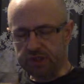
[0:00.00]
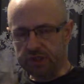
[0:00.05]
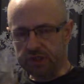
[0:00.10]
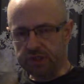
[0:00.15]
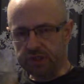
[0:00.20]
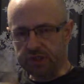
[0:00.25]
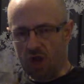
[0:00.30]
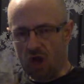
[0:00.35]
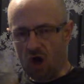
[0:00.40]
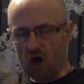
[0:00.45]

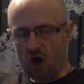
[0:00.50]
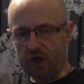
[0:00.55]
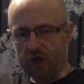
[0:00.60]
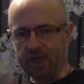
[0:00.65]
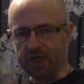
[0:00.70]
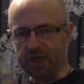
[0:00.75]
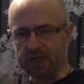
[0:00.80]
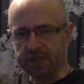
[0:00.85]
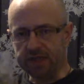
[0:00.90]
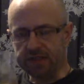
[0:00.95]
a
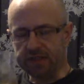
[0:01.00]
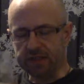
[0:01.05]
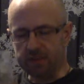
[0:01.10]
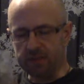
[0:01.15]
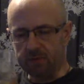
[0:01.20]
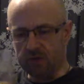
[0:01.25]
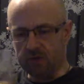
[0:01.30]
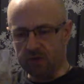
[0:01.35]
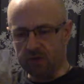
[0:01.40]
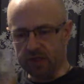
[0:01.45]
honeyness
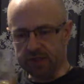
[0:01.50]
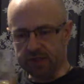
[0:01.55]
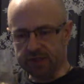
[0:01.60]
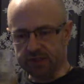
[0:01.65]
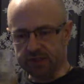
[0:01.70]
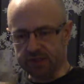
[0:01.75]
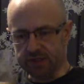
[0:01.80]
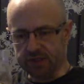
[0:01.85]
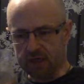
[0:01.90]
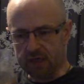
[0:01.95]
about this.
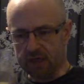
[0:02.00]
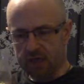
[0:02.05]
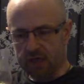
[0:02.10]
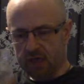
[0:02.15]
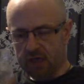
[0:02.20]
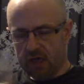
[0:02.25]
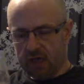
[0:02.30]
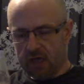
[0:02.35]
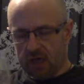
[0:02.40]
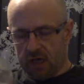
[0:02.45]
There's a
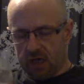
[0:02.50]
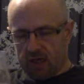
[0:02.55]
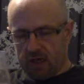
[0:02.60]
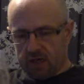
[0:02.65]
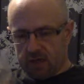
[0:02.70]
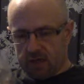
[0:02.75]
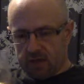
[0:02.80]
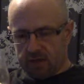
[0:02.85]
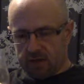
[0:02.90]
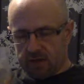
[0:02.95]

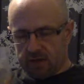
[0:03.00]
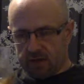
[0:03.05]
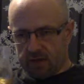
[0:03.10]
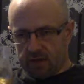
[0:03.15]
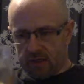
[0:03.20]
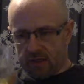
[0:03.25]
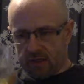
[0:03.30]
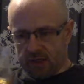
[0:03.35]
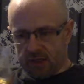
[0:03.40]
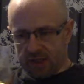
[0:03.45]

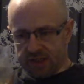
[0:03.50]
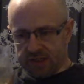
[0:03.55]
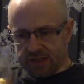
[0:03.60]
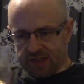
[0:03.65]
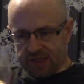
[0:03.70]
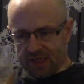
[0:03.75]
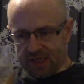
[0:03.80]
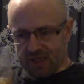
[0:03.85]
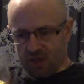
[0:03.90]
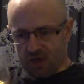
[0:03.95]

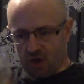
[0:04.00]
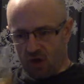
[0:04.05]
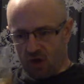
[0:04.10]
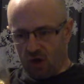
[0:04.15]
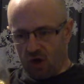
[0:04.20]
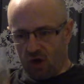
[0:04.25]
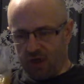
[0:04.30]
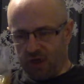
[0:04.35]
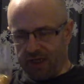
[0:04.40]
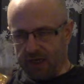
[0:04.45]
distinct
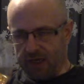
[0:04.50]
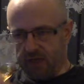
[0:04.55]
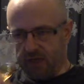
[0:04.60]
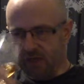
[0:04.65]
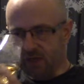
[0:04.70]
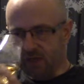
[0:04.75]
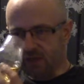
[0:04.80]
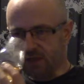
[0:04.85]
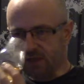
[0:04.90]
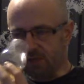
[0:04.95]
honey
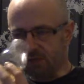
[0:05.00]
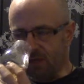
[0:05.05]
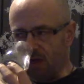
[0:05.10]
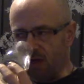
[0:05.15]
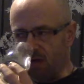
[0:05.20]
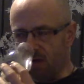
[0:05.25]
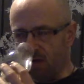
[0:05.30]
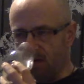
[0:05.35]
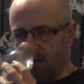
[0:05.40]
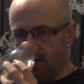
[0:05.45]
smell.